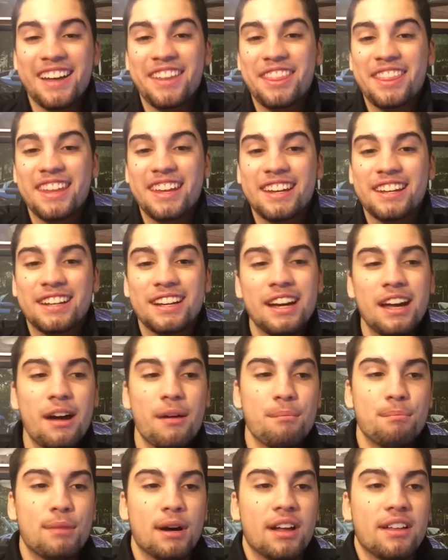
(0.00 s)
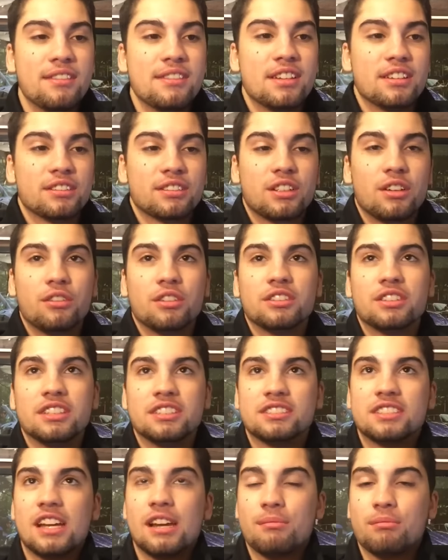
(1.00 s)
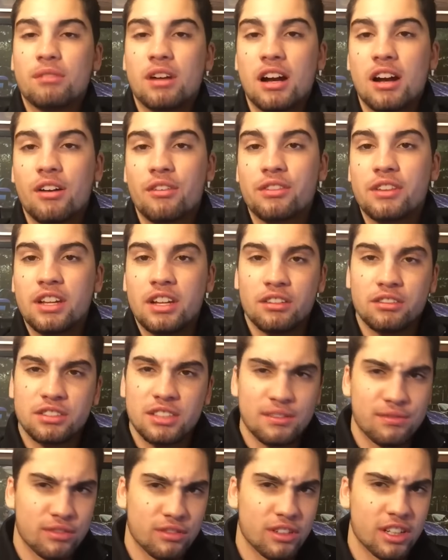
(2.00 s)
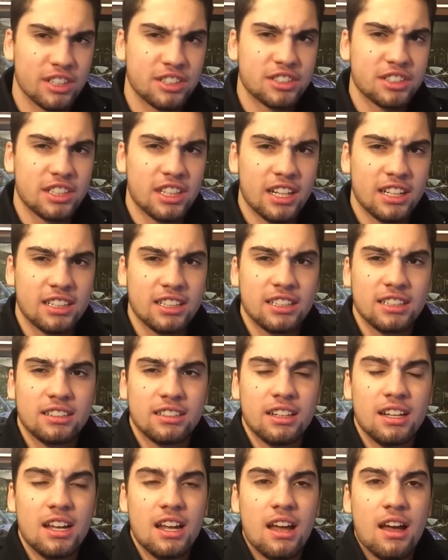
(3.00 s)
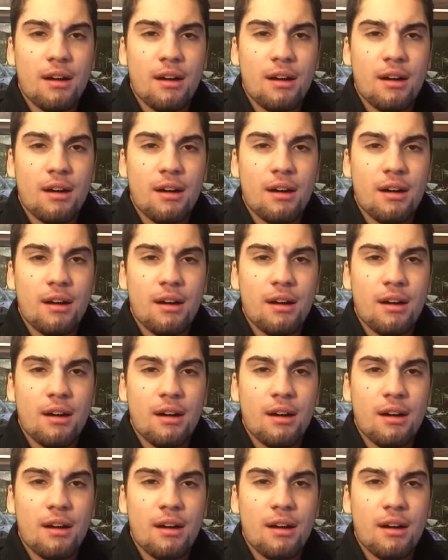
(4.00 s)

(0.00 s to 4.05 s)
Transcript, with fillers: I think but they're going the same route they're differentiating